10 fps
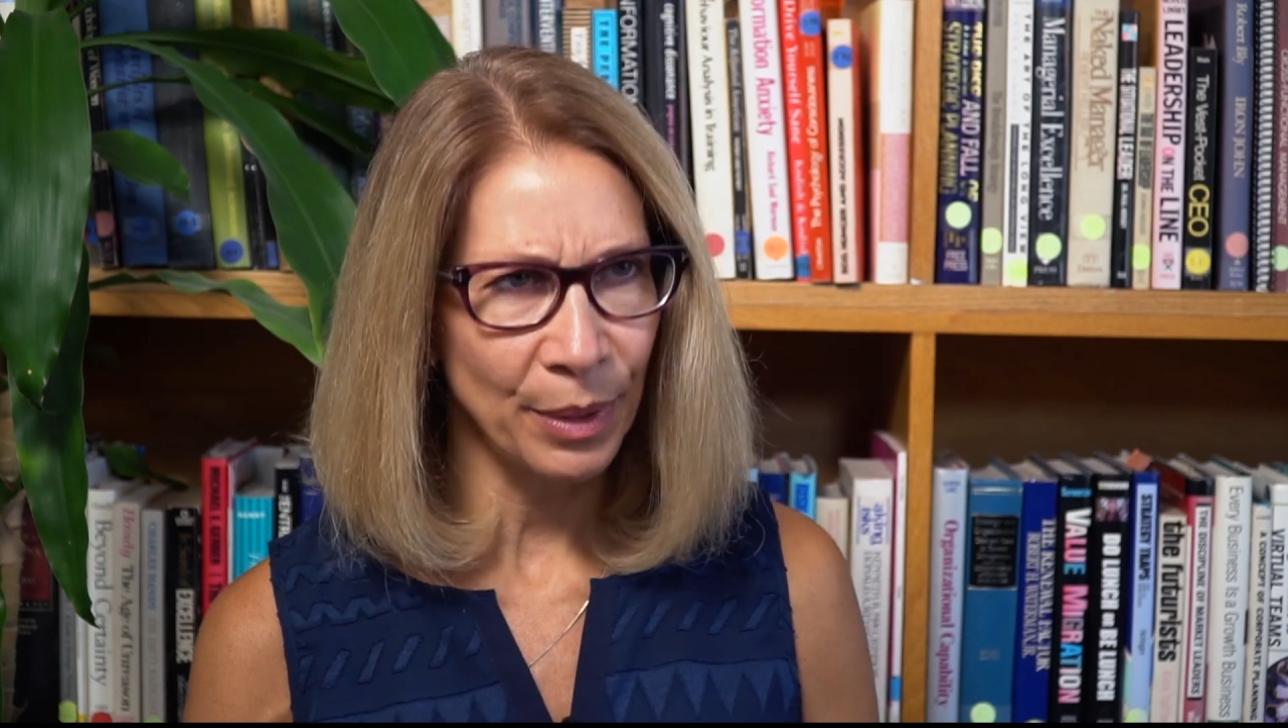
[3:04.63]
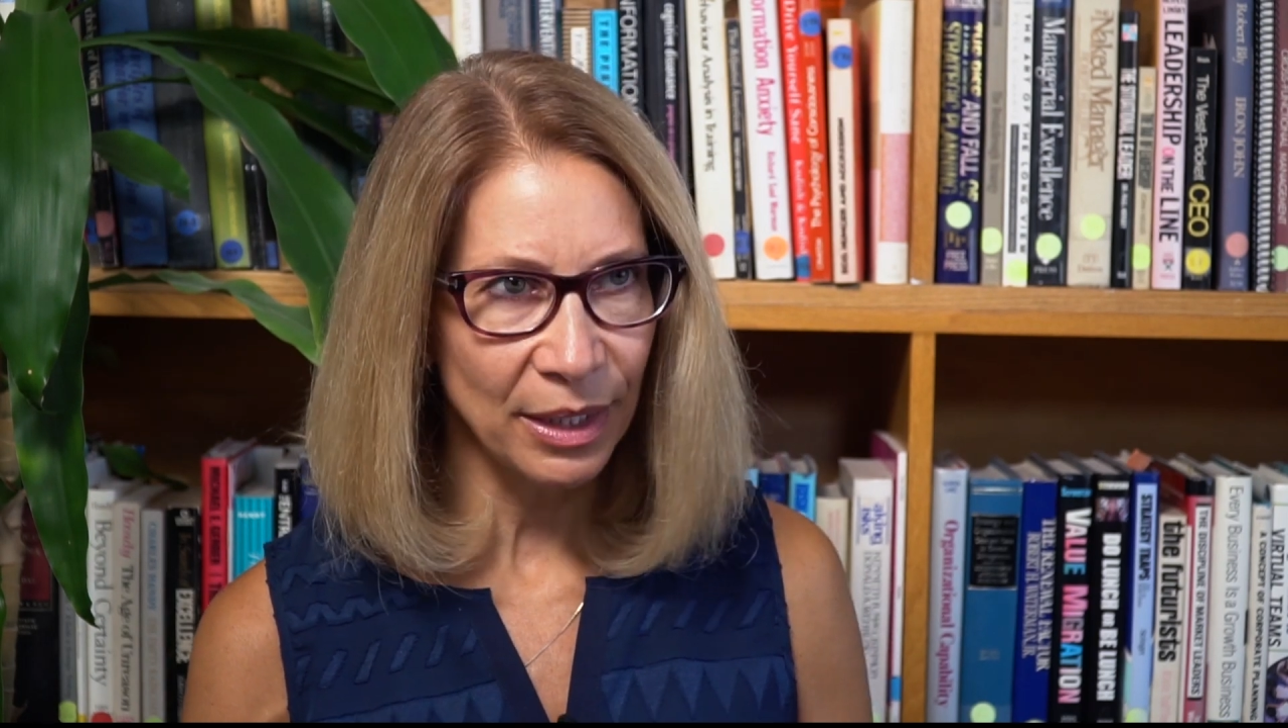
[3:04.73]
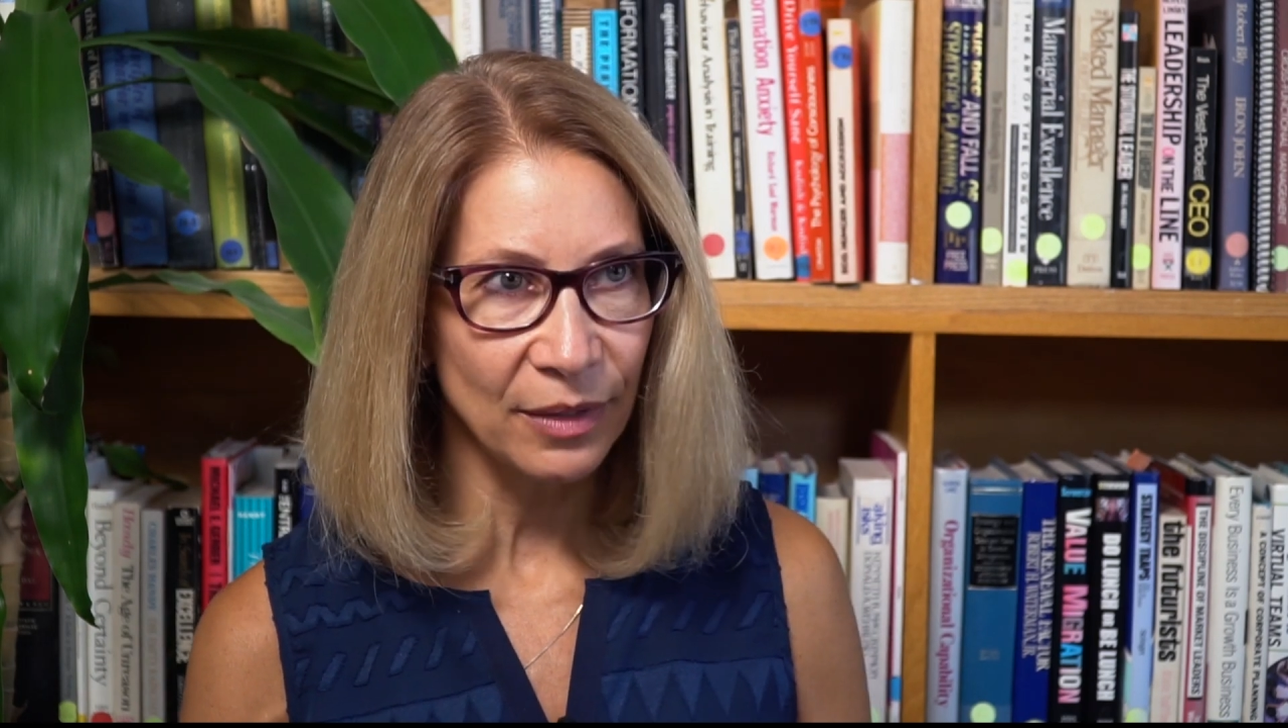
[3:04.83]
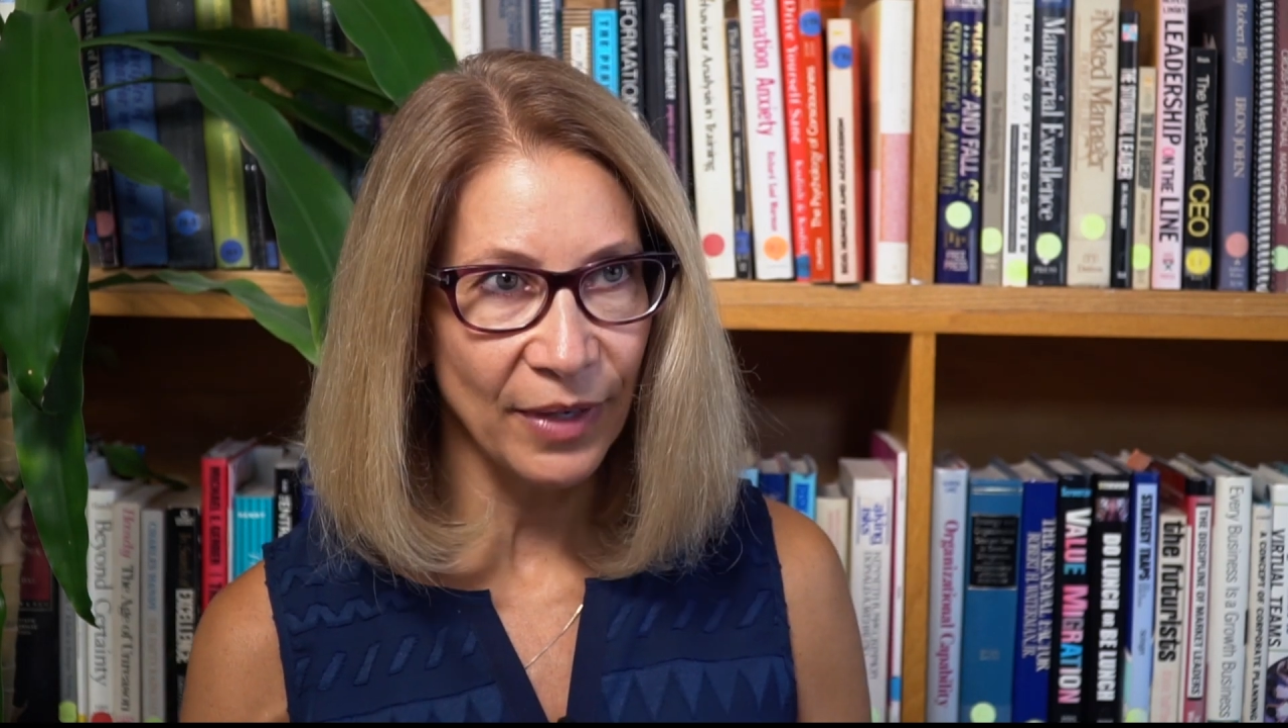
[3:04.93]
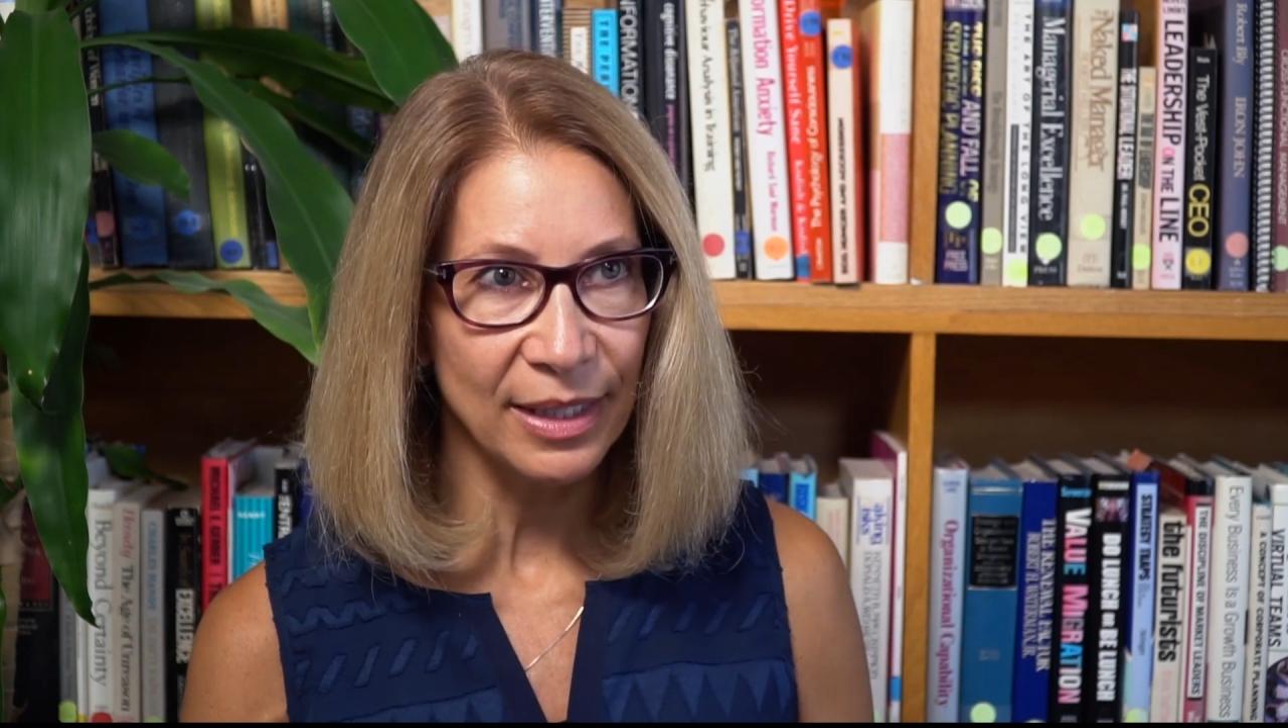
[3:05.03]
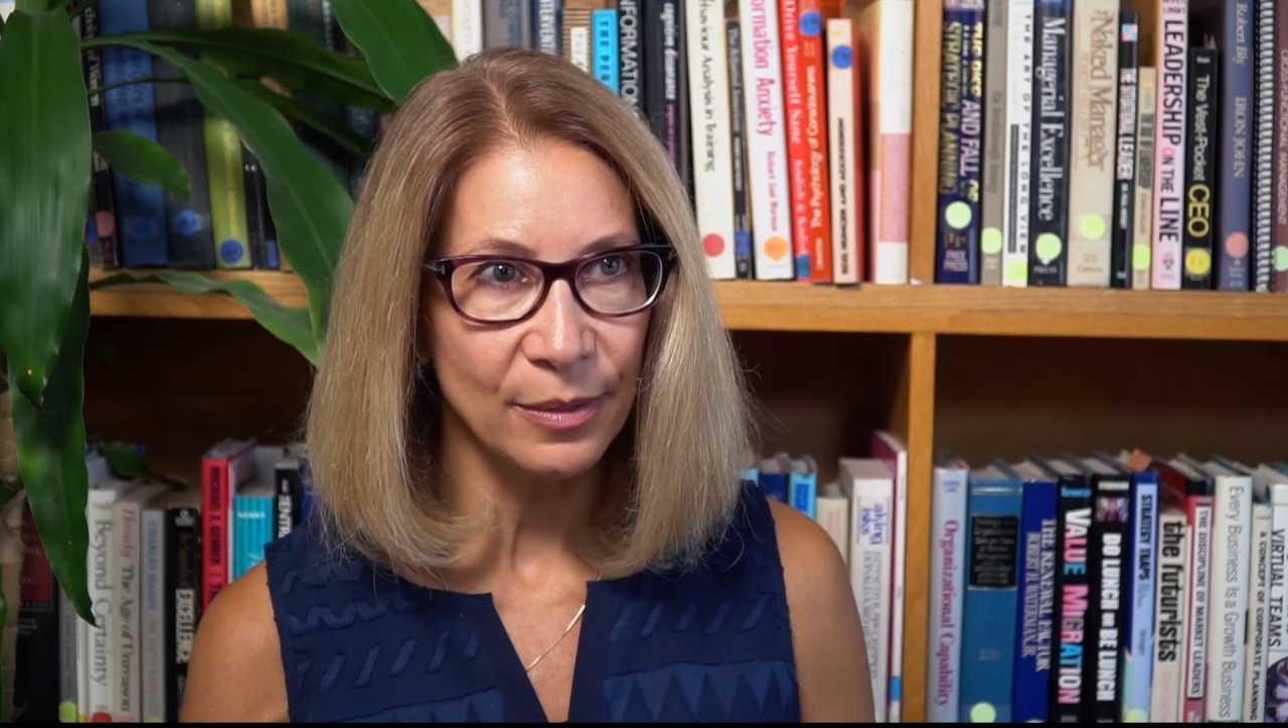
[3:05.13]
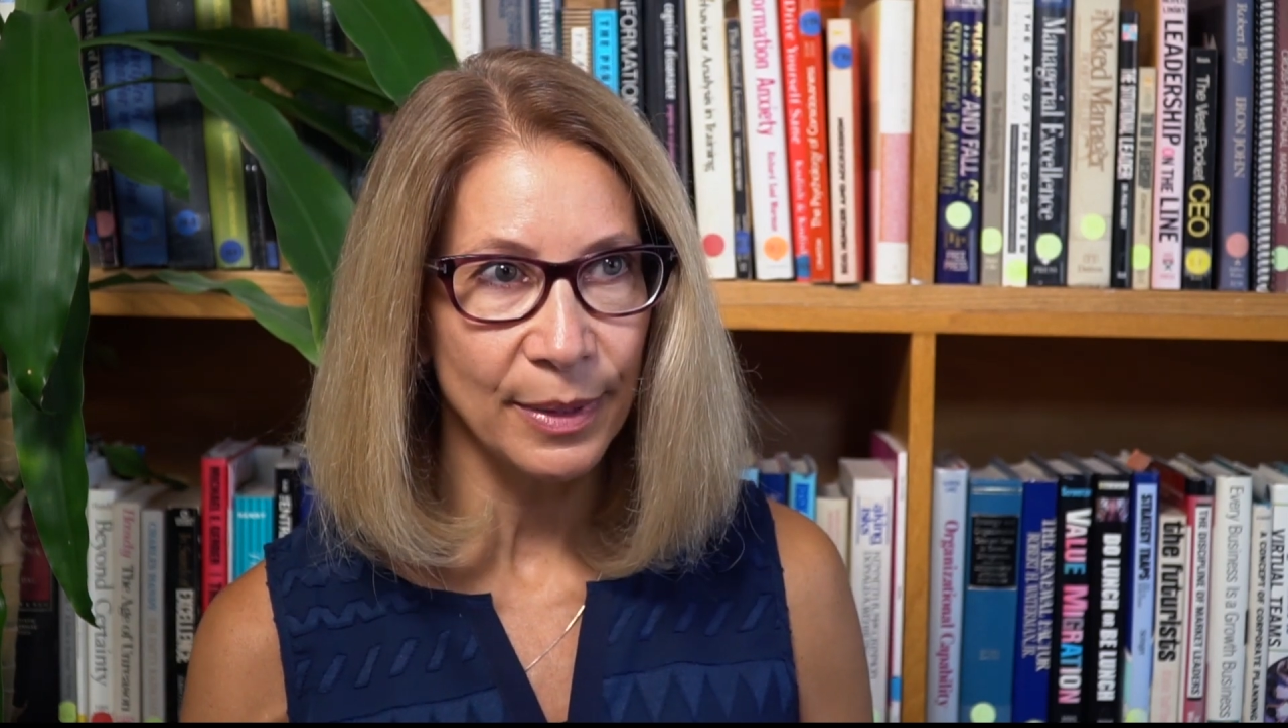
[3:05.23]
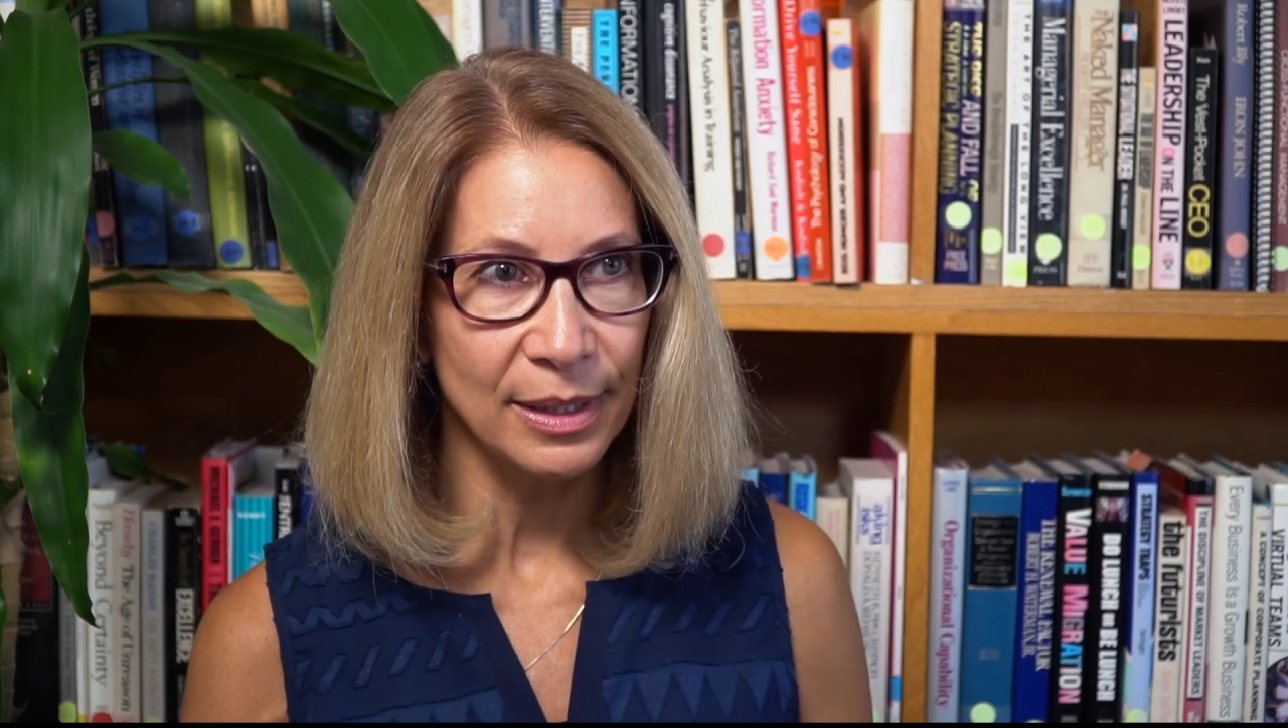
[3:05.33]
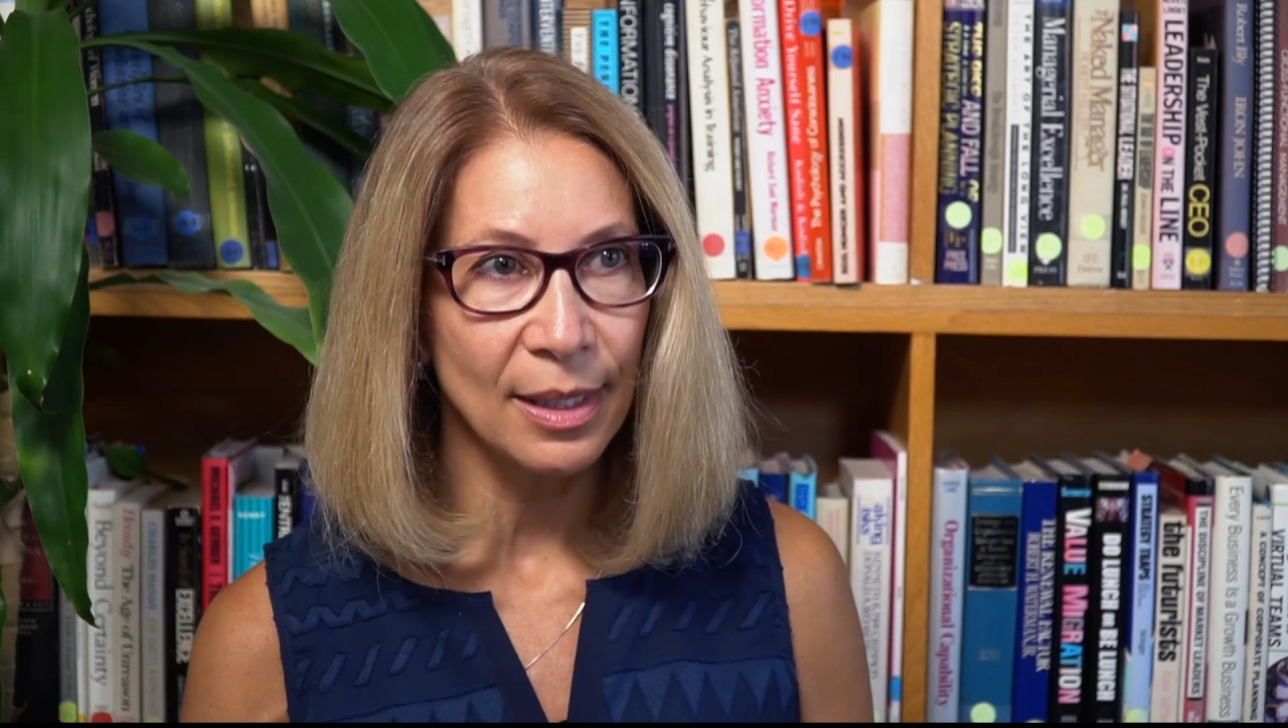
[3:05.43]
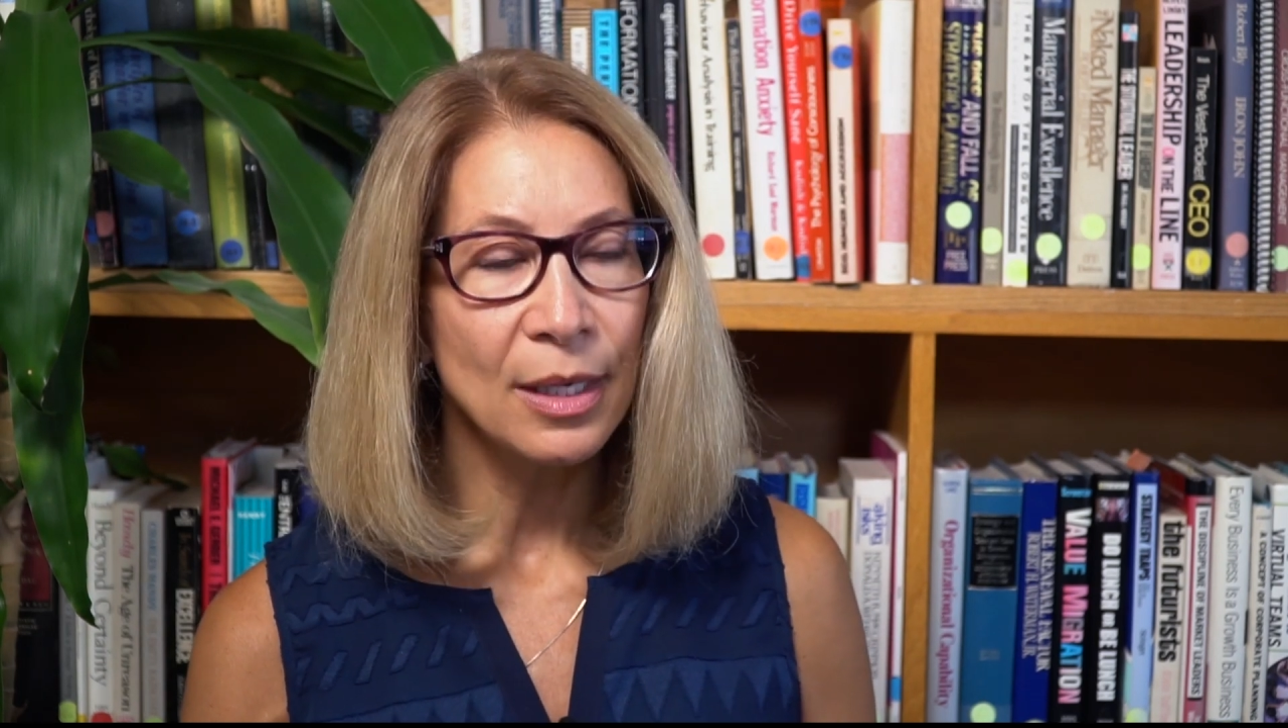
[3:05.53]
big
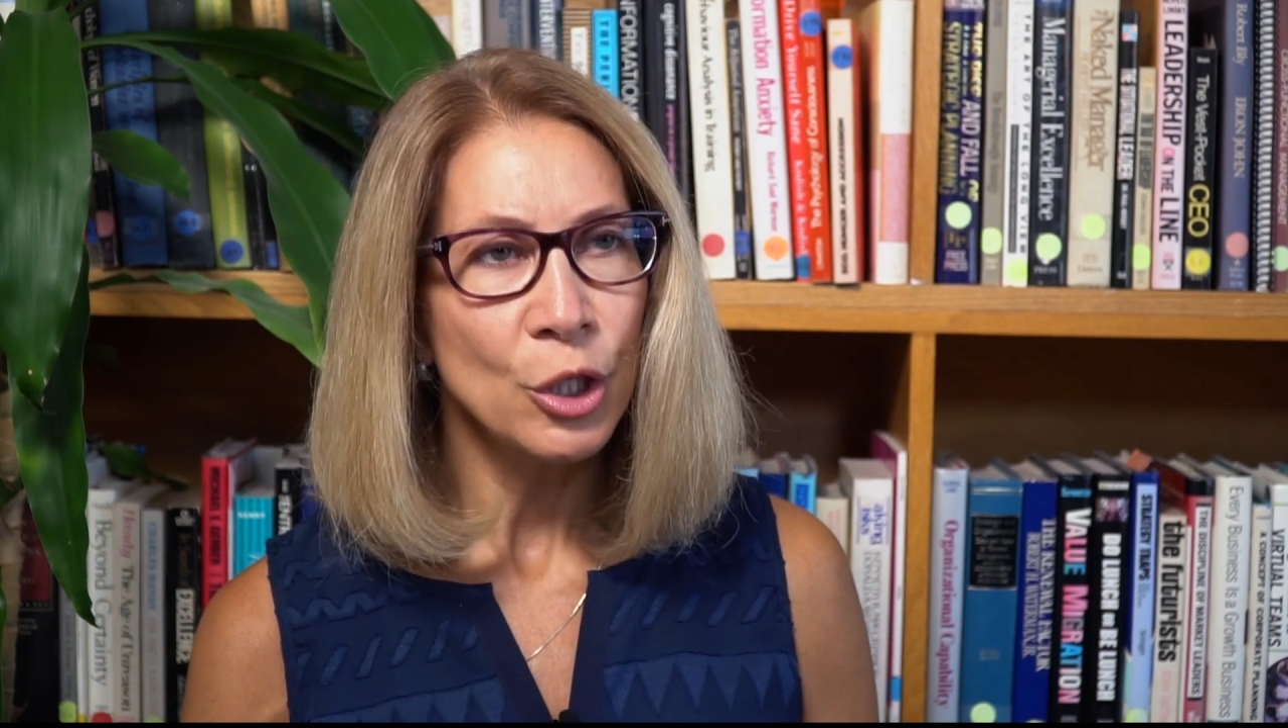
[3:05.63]
investments